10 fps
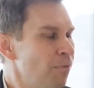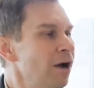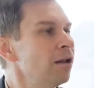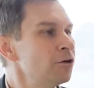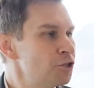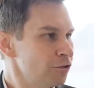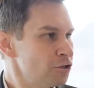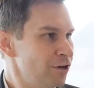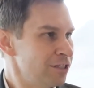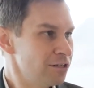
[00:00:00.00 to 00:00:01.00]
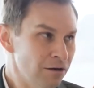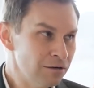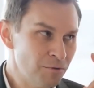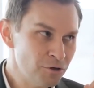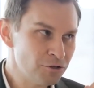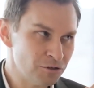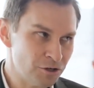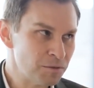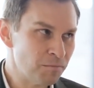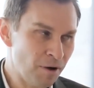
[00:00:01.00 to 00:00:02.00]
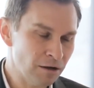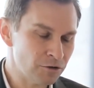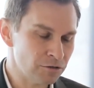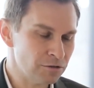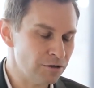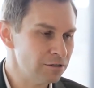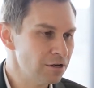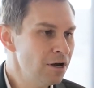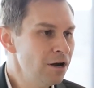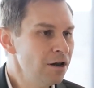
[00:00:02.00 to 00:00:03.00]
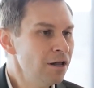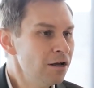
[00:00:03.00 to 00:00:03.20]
biological stress, not emotional stress, but biological stress. Okay.